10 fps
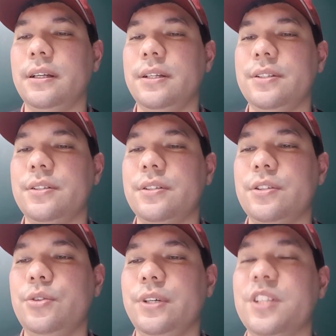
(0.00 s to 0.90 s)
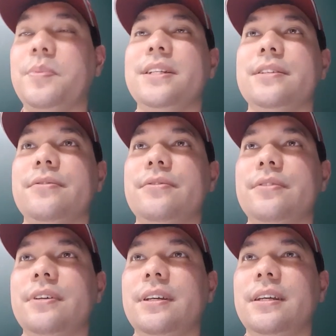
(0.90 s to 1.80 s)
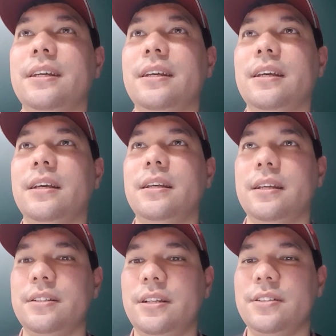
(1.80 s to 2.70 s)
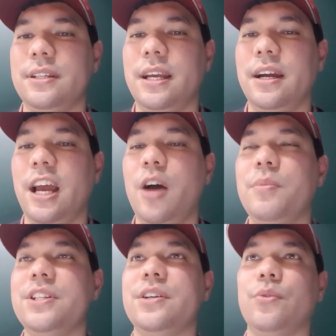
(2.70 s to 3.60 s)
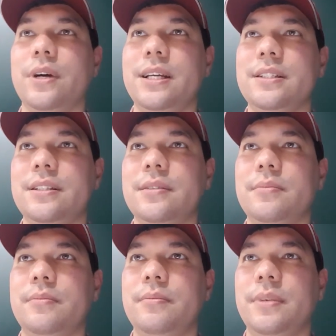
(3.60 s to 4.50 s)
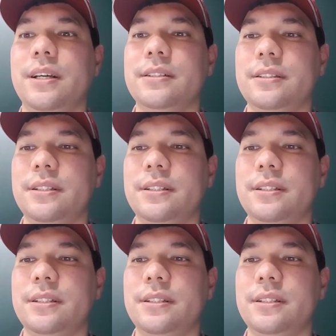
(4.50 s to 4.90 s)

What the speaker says: it's too expensive. She doesn't care how much it weighs because